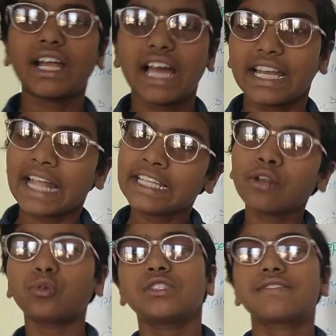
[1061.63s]
another
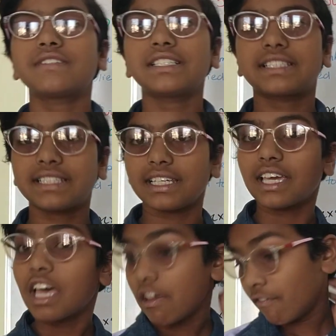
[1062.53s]
rules we'll see
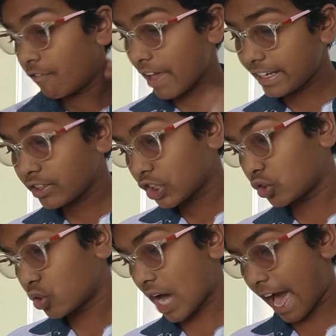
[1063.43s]
when you
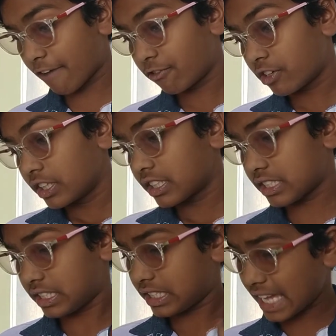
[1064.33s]
have the
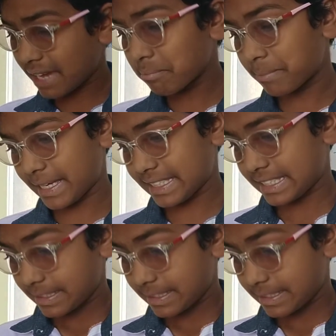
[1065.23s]
same base,